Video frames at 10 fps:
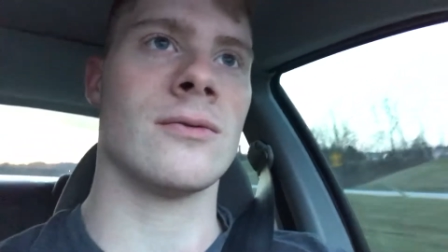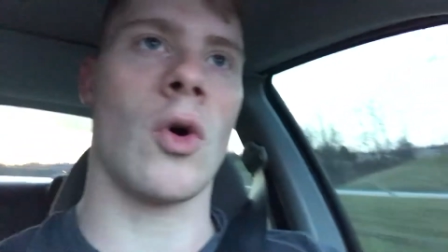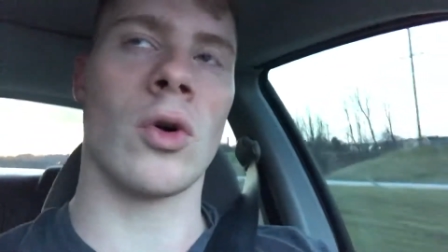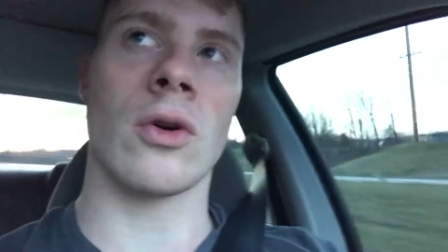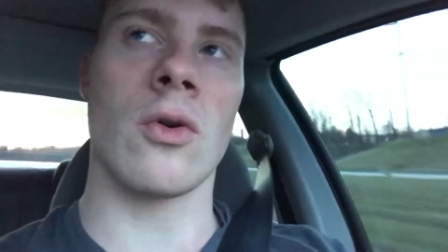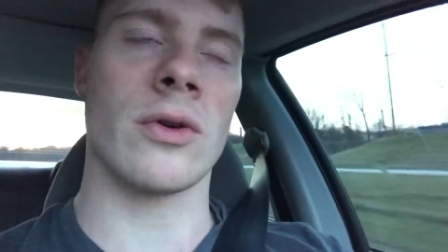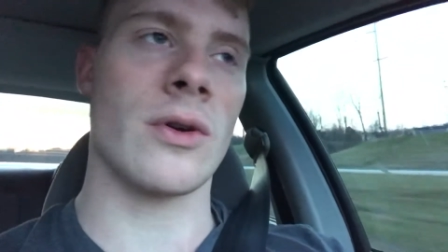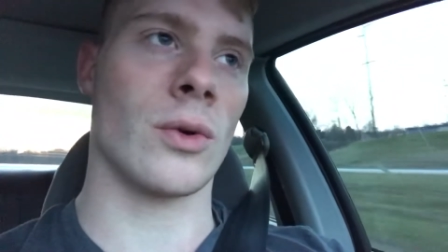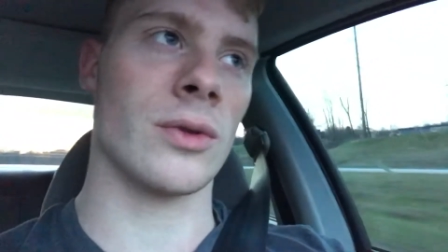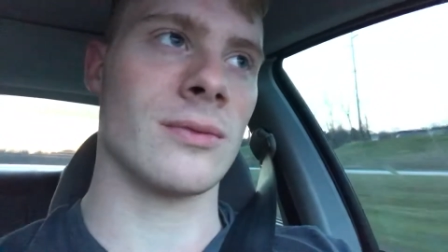
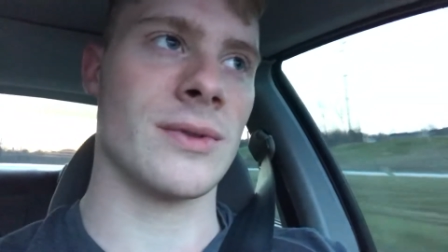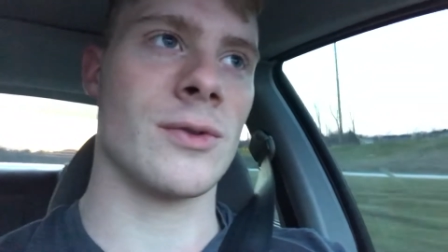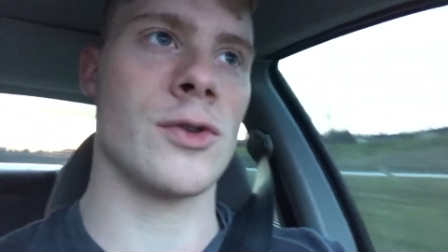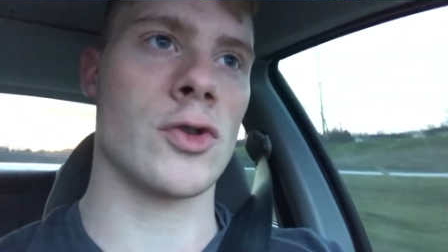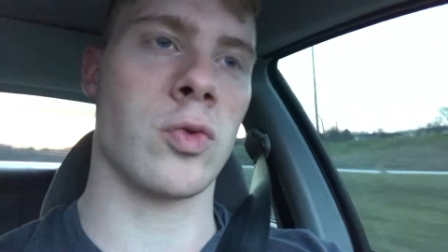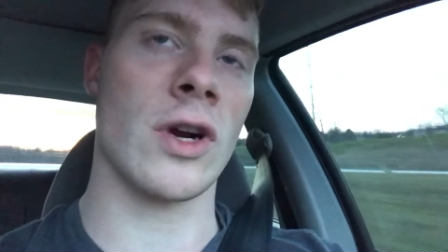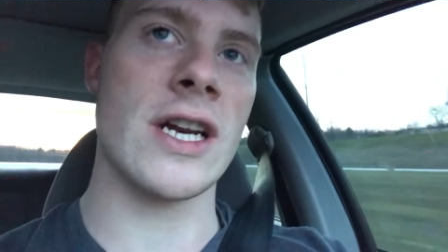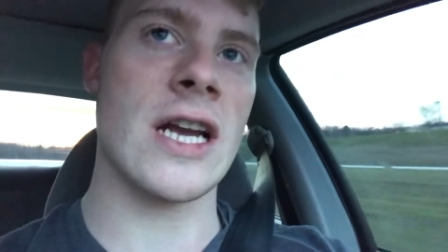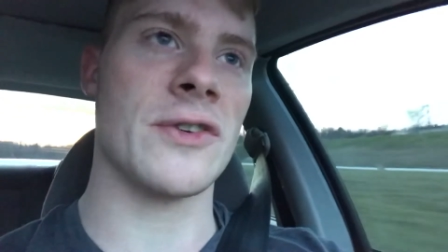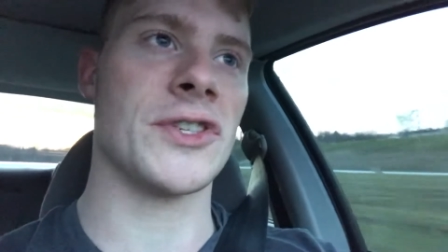or just
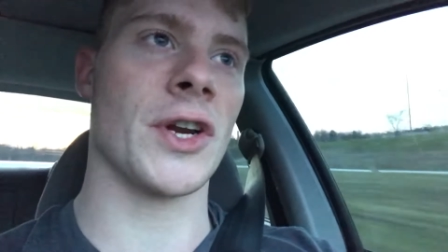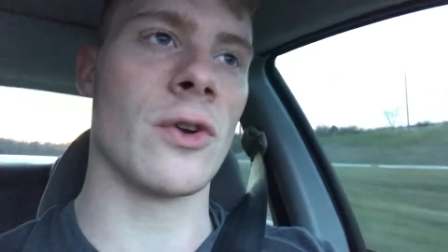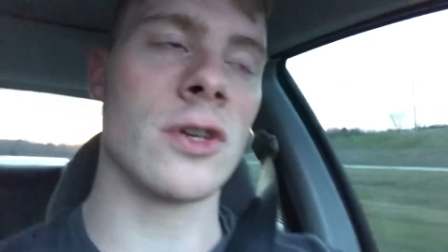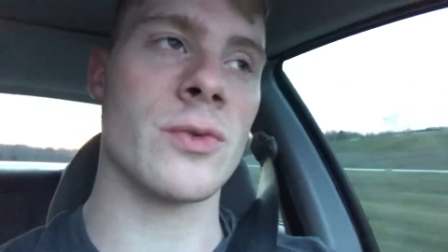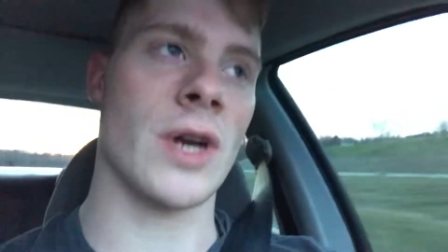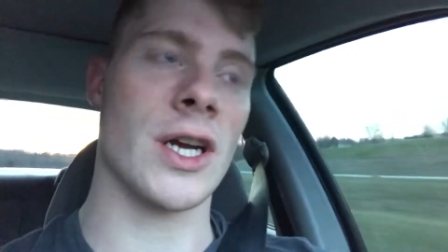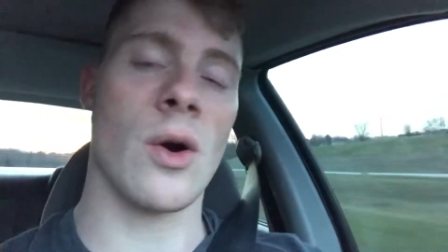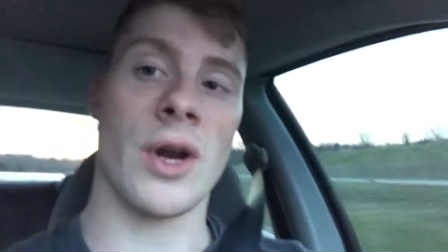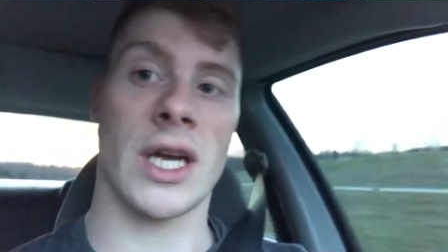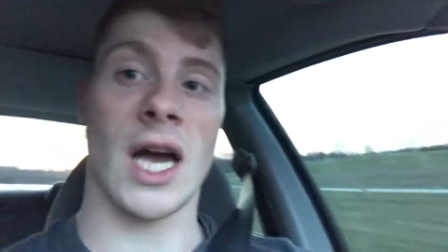working out in general, is when I
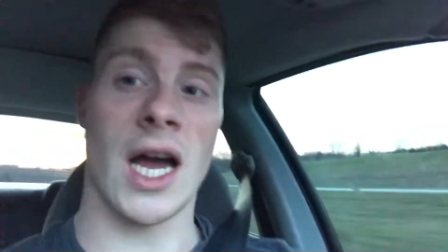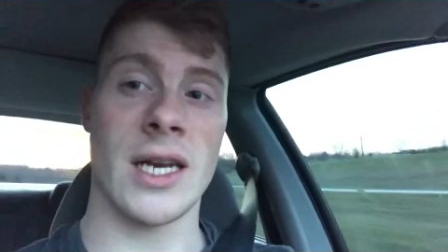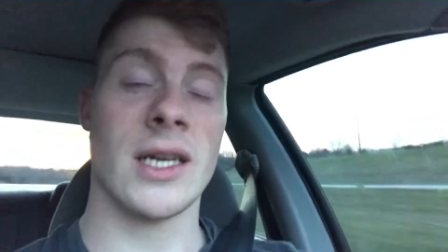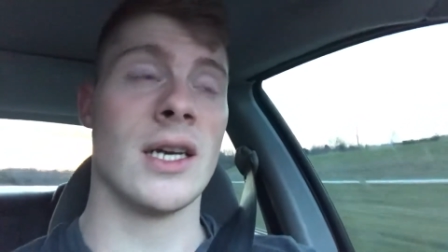go on a cut,